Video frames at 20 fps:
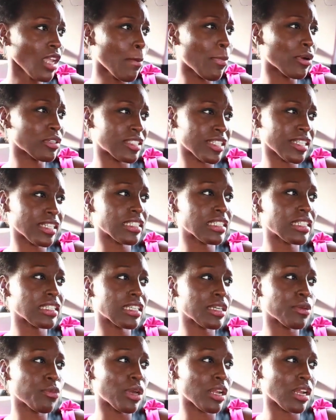
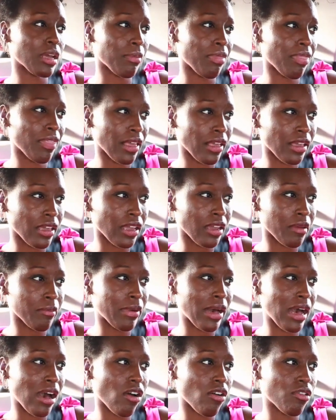particularly when I'm thinking
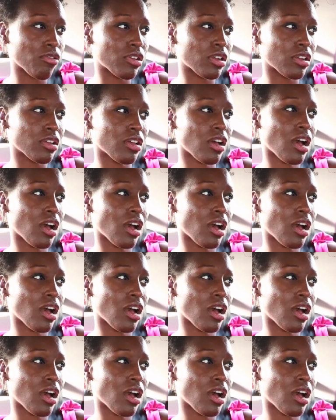about